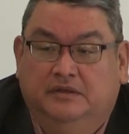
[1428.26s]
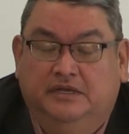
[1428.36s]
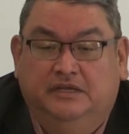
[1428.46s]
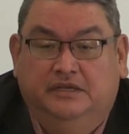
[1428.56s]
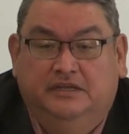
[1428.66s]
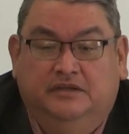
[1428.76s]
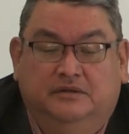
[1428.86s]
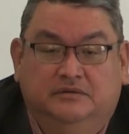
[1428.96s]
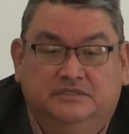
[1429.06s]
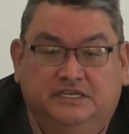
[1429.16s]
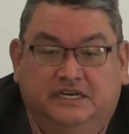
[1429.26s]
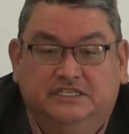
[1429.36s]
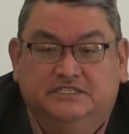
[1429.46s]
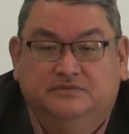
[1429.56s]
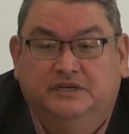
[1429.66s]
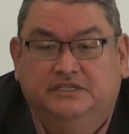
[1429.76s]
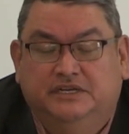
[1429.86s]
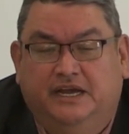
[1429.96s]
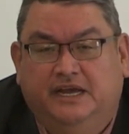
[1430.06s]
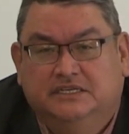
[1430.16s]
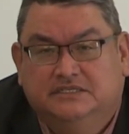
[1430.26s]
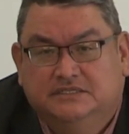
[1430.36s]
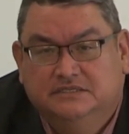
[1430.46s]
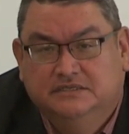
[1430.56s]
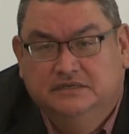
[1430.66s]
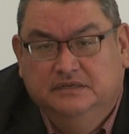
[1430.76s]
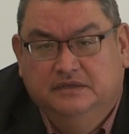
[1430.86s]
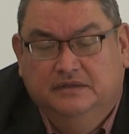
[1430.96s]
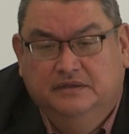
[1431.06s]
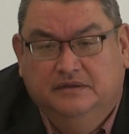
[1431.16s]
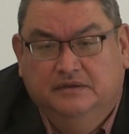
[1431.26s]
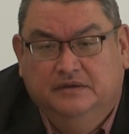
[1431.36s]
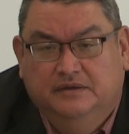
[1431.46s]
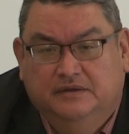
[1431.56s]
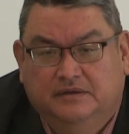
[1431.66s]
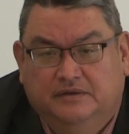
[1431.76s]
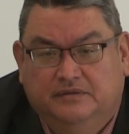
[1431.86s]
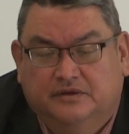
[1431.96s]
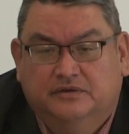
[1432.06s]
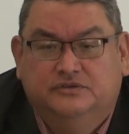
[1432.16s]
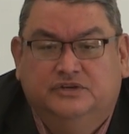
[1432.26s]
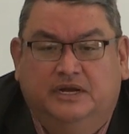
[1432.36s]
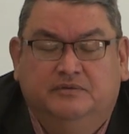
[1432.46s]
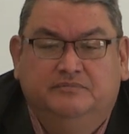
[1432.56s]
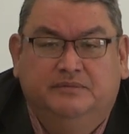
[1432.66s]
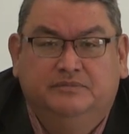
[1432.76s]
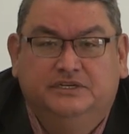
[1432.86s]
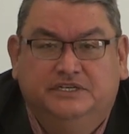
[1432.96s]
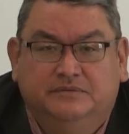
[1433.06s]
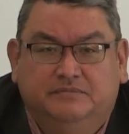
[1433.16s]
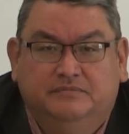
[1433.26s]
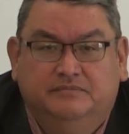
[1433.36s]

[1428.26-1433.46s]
In closing, I just want to ask the Crow Tribal membership.